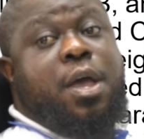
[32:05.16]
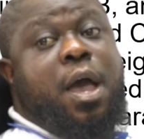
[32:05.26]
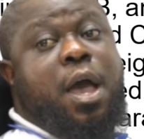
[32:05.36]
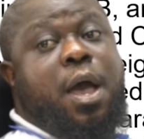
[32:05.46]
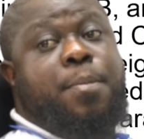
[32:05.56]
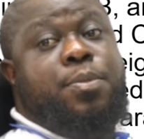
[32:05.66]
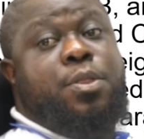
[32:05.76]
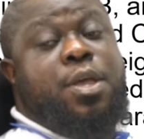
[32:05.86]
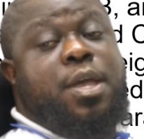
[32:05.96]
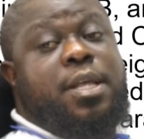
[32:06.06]
um,
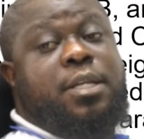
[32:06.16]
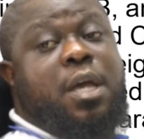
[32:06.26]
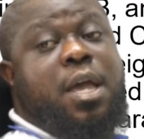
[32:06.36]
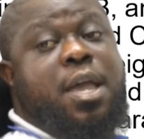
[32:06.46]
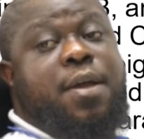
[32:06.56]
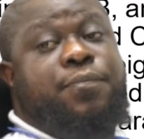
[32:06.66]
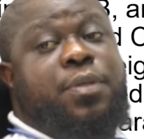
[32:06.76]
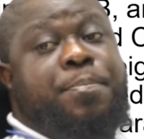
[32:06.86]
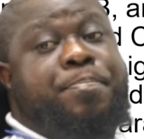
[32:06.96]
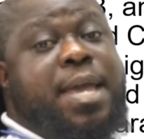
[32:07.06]
they said if
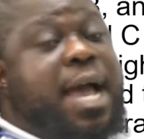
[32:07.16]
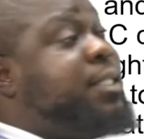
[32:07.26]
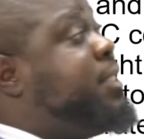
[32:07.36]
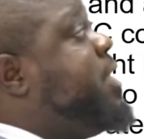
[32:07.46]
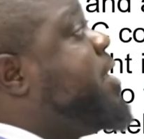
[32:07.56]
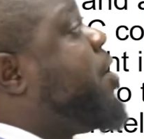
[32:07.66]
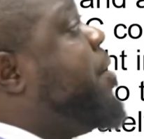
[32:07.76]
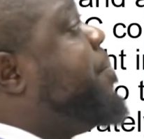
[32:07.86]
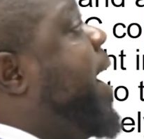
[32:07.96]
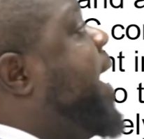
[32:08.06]
the B and C
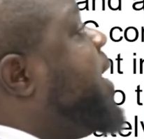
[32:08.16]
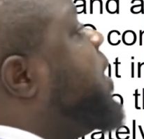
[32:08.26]
combine,